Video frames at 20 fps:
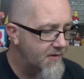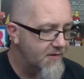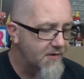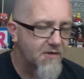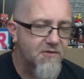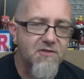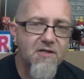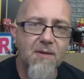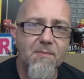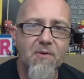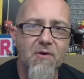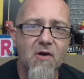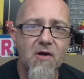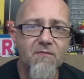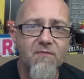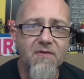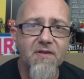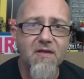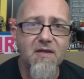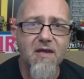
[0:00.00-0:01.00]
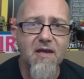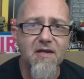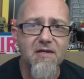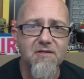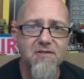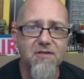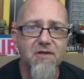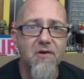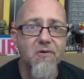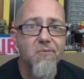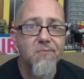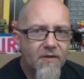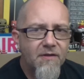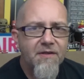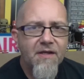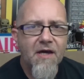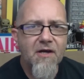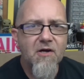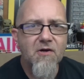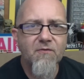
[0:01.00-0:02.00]
It's coming off of the queso.
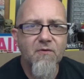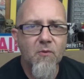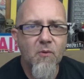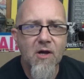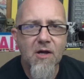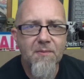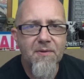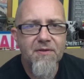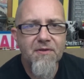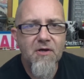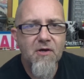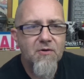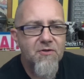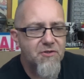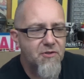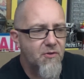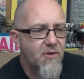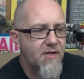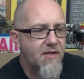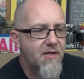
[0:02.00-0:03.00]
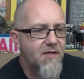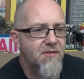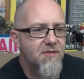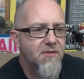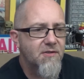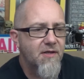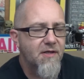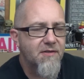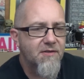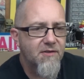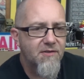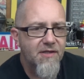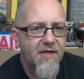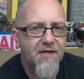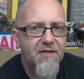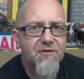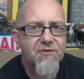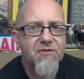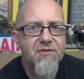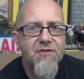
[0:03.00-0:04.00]
Not overwhelming though, as you get into like the
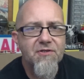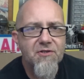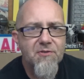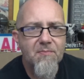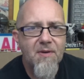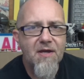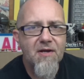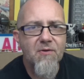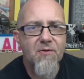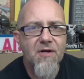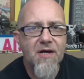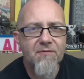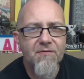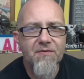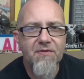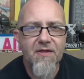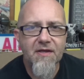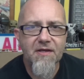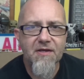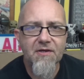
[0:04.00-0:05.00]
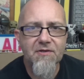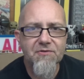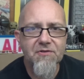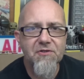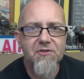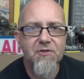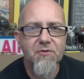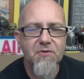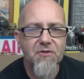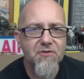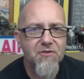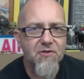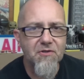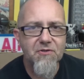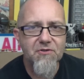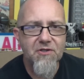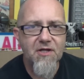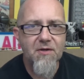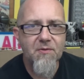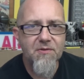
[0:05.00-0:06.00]
lettuce and the tomato and everything else that you would
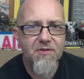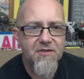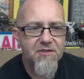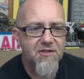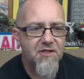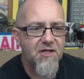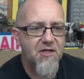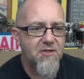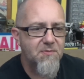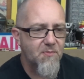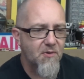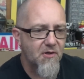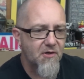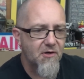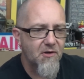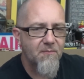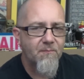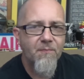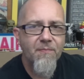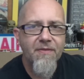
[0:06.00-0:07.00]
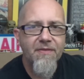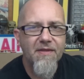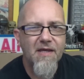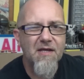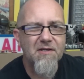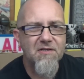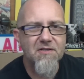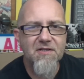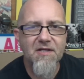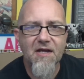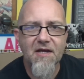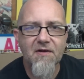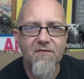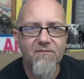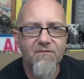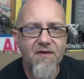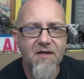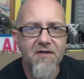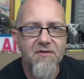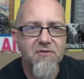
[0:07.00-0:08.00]
associate with a cheeseburger, that just kind of
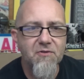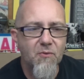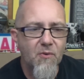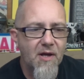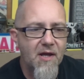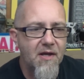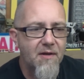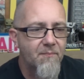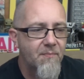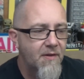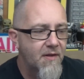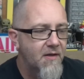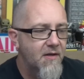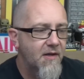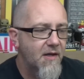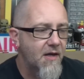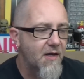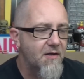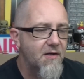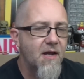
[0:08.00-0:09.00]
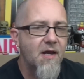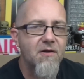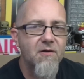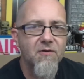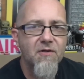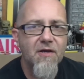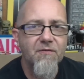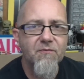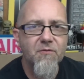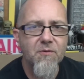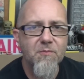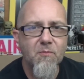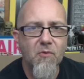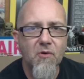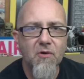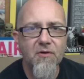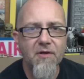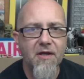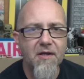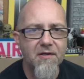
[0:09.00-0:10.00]
fades away. And yeah, you're left with
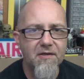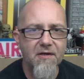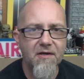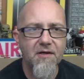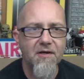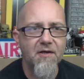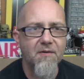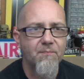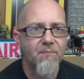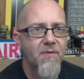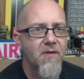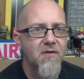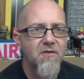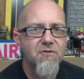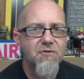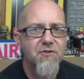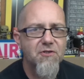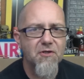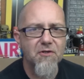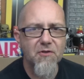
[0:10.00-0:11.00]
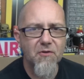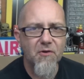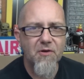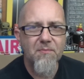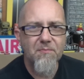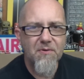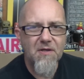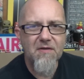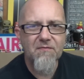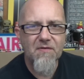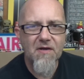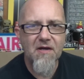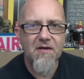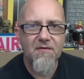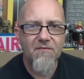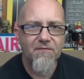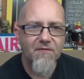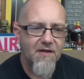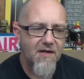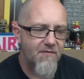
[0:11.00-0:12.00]
more like a sirloin beef kind
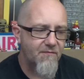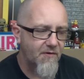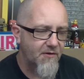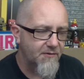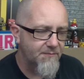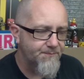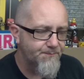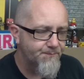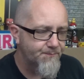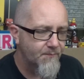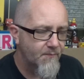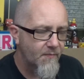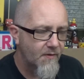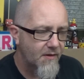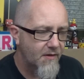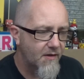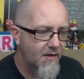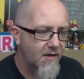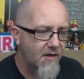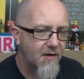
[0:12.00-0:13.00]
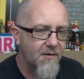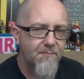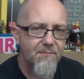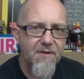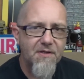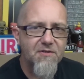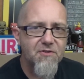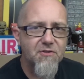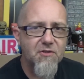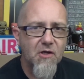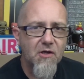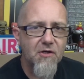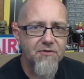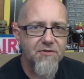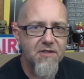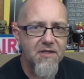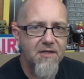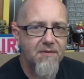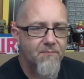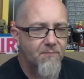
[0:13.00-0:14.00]
of flavor, a bit
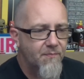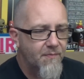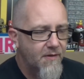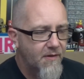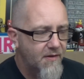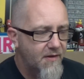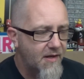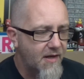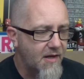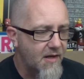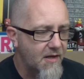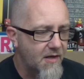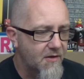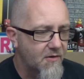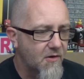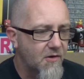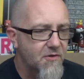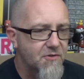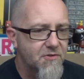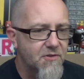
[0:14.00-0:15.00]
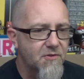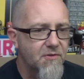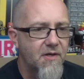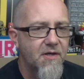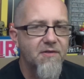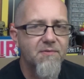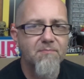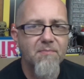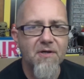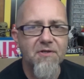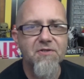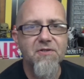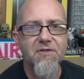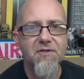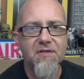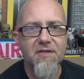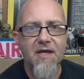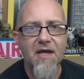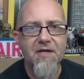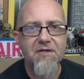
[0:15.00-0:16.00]
salty, and also like mustard
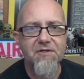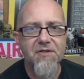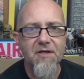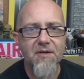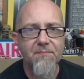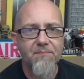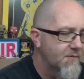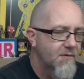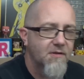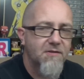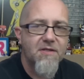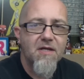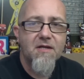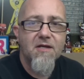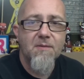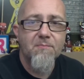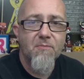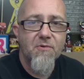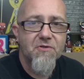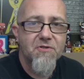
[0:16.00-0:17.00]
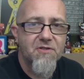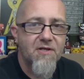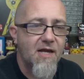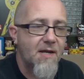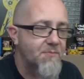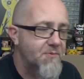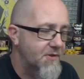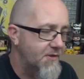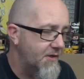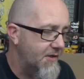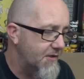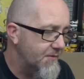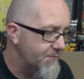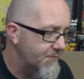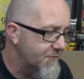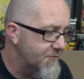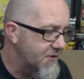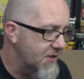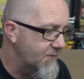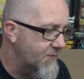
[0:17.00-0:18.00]
and ketchup. i take a couple more snaps in here
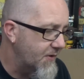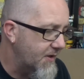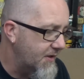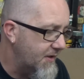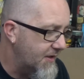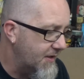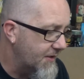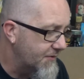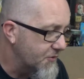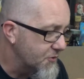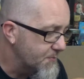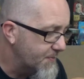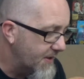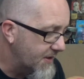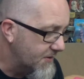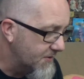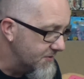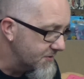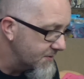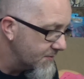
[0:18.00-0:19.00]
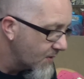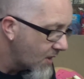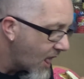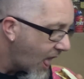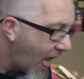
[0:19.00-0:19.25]
and see if we can hit on those pickles.